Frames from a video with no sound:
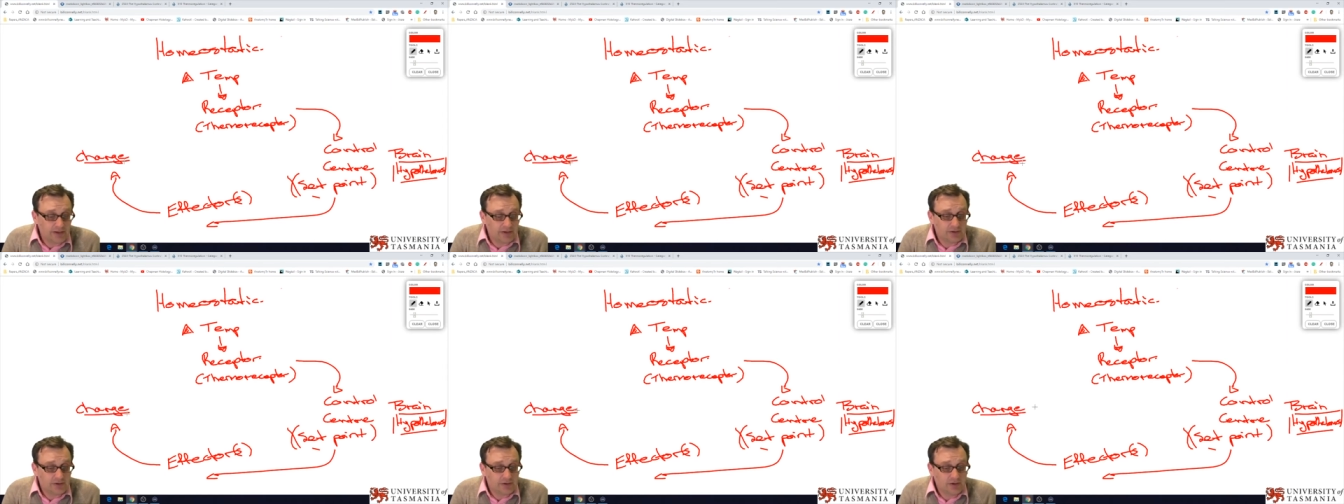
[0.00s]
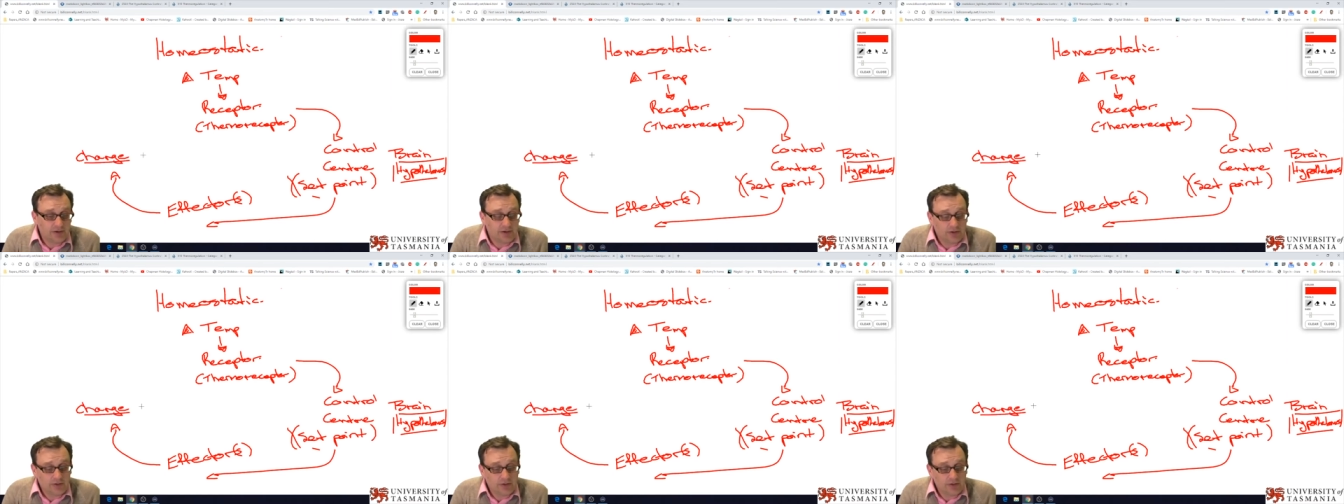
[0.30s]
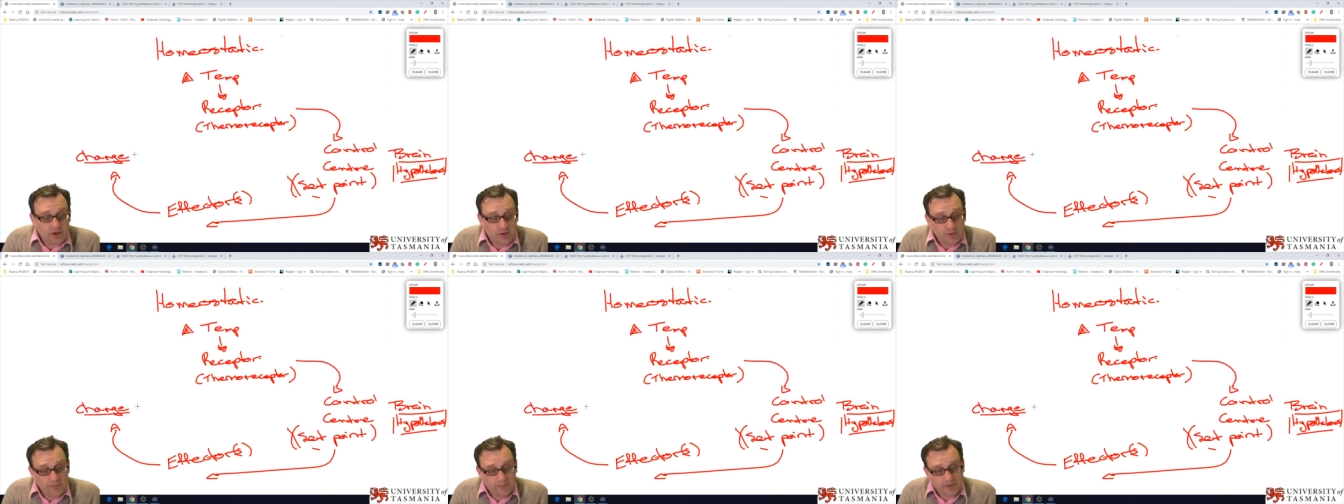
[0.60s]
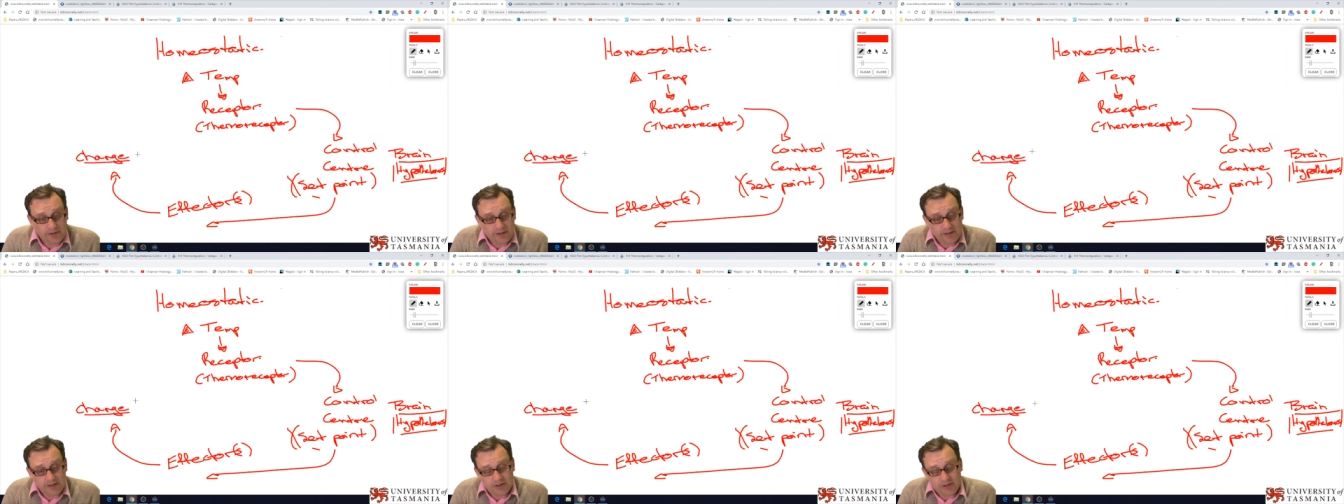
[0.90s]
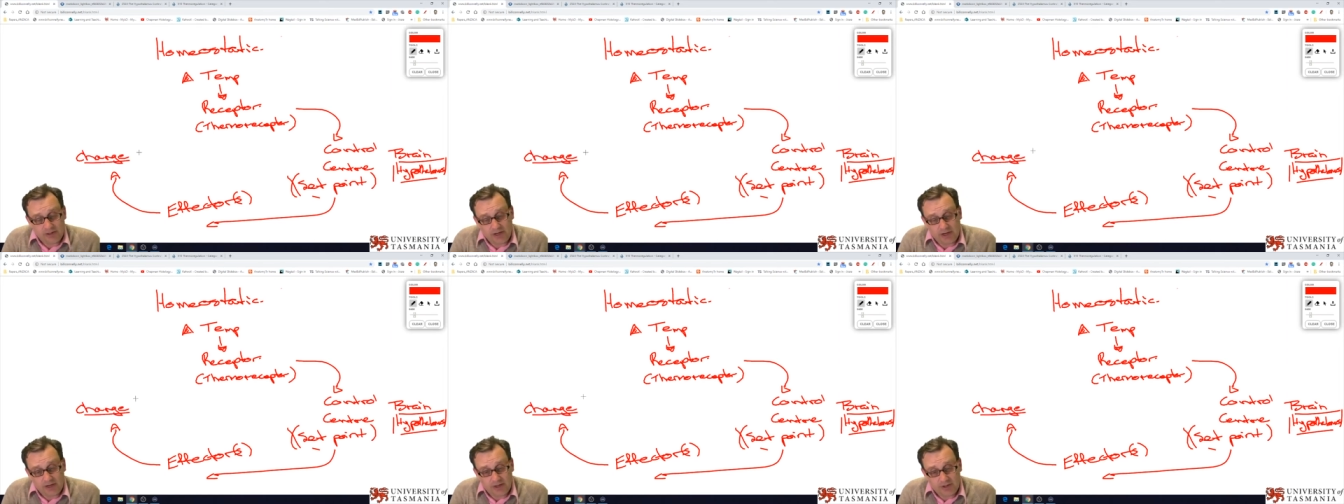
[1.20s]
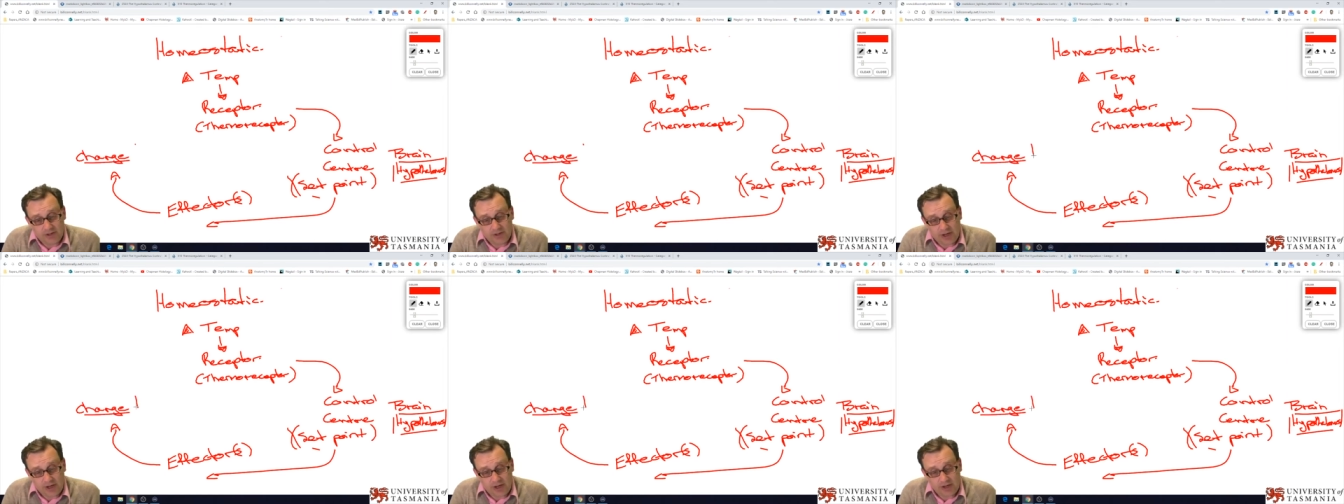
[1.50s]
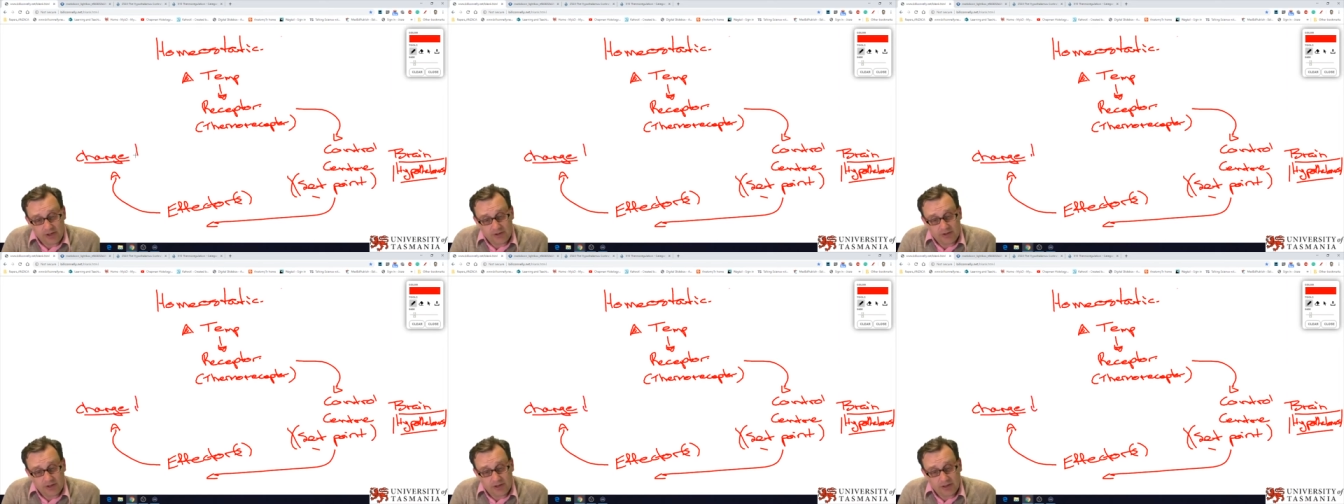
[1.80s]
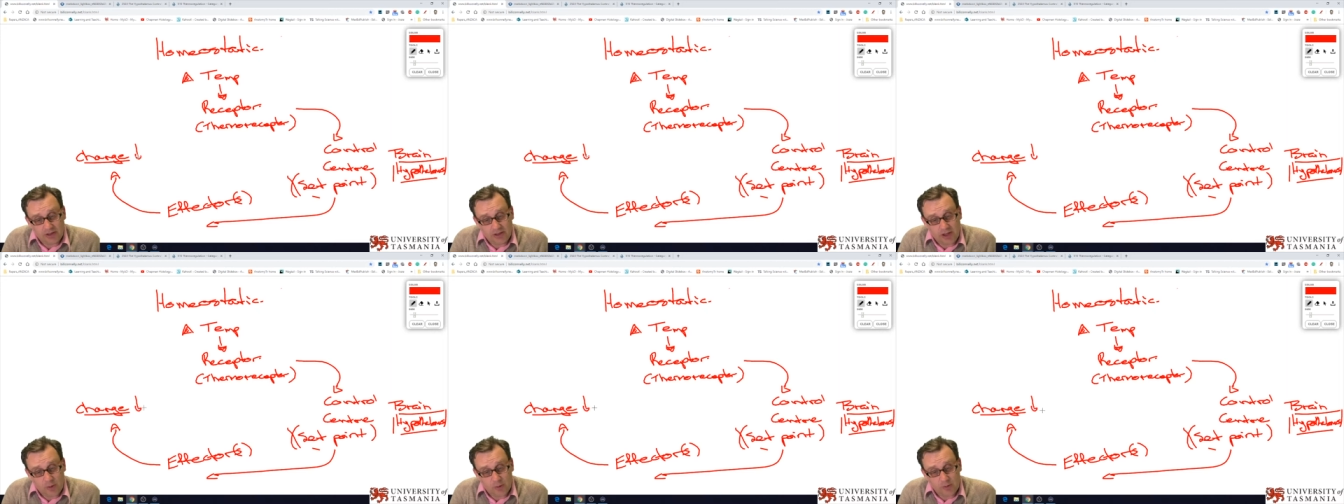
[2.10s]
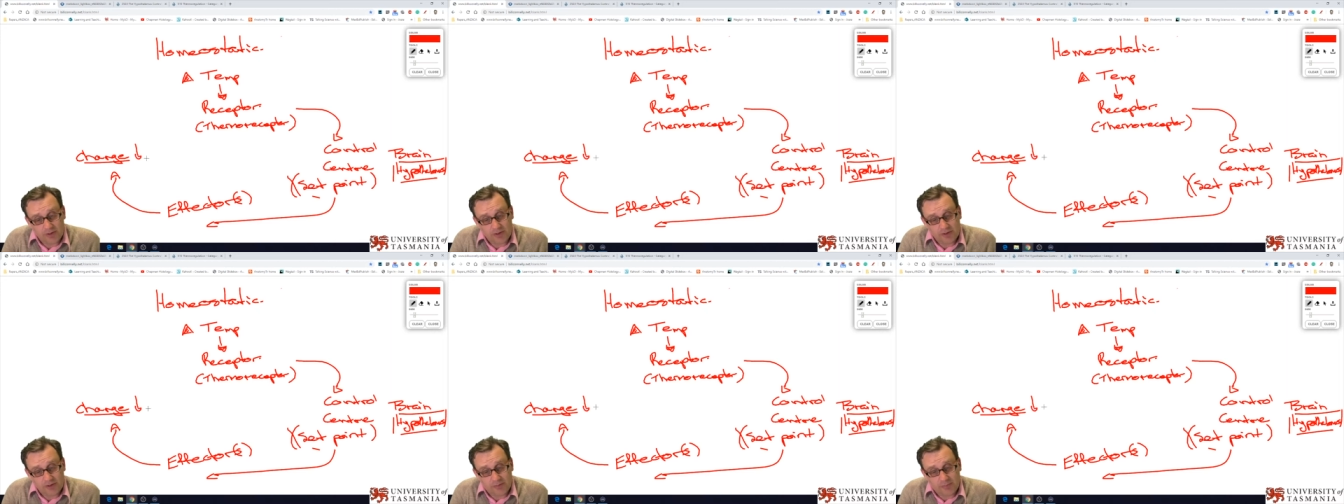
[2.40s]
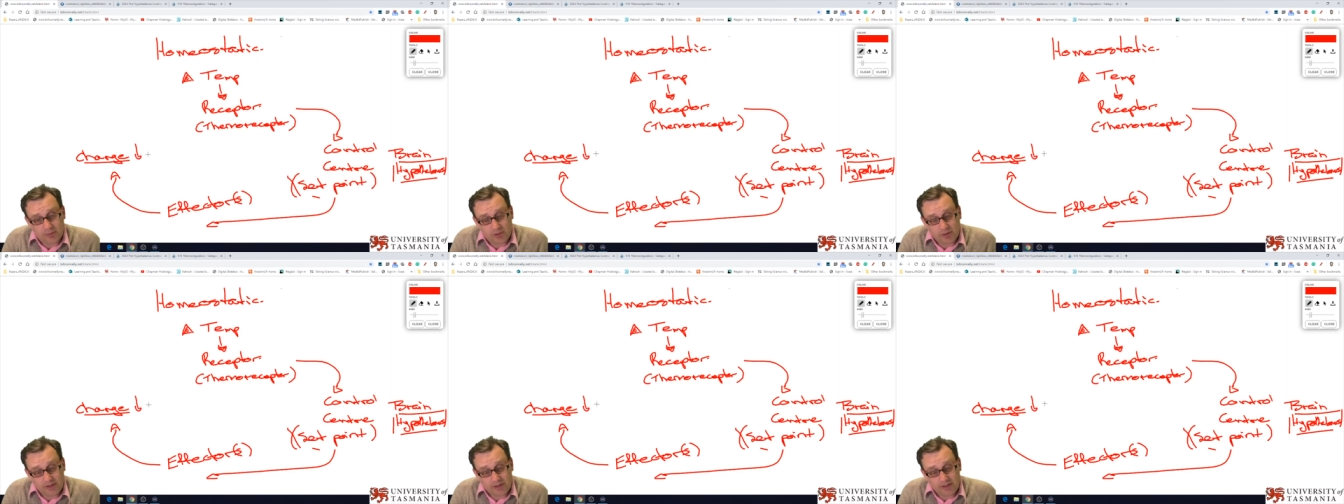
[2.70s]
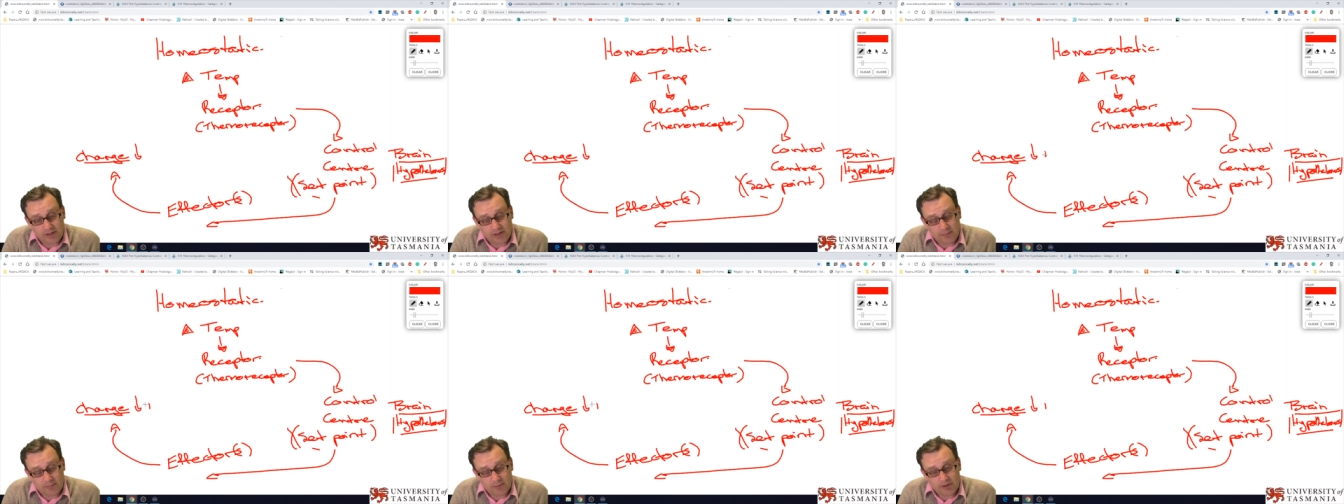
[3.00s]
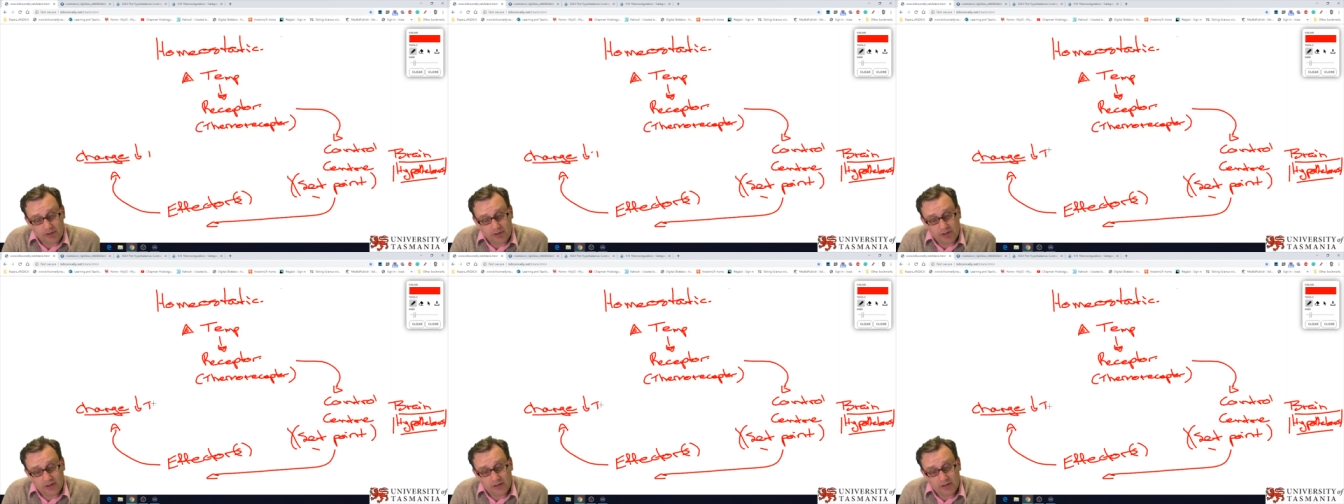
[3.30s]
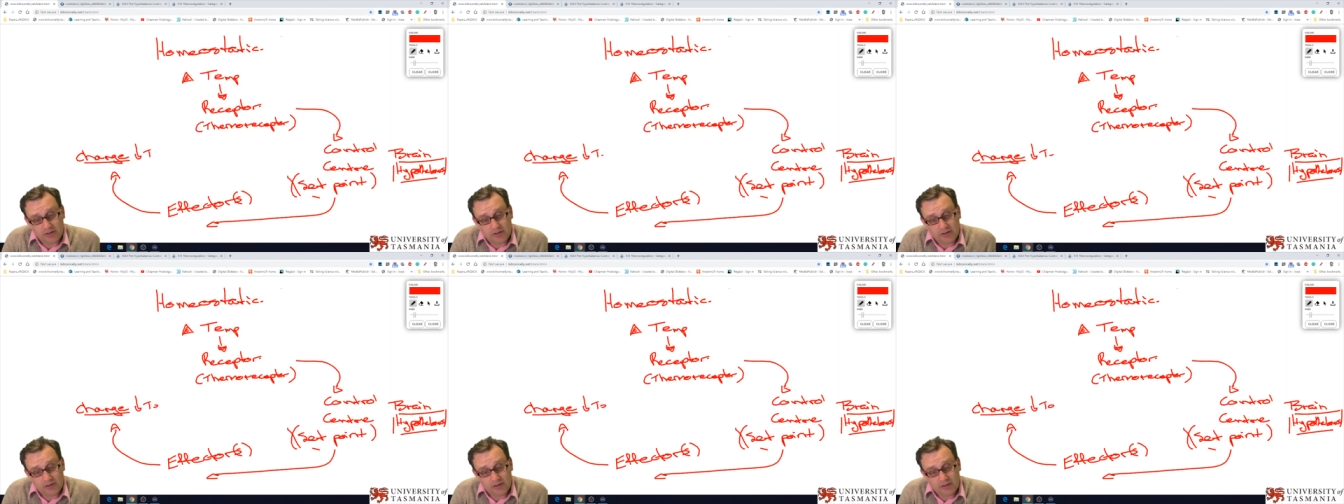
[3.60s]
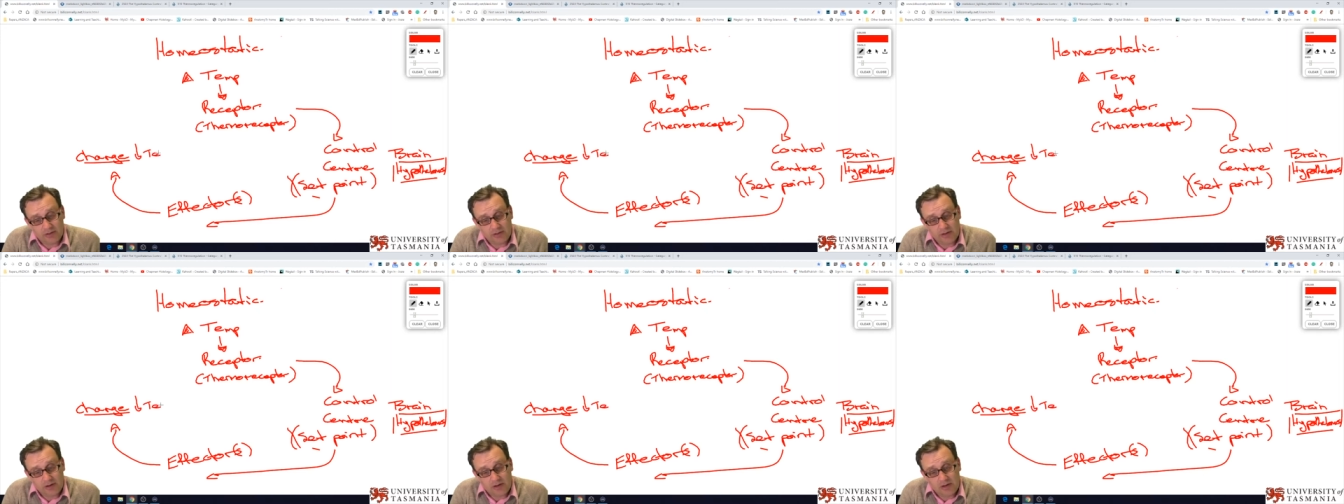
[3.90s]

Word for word: Right, so they're going to hopefully initiate a change that lowers body temperature.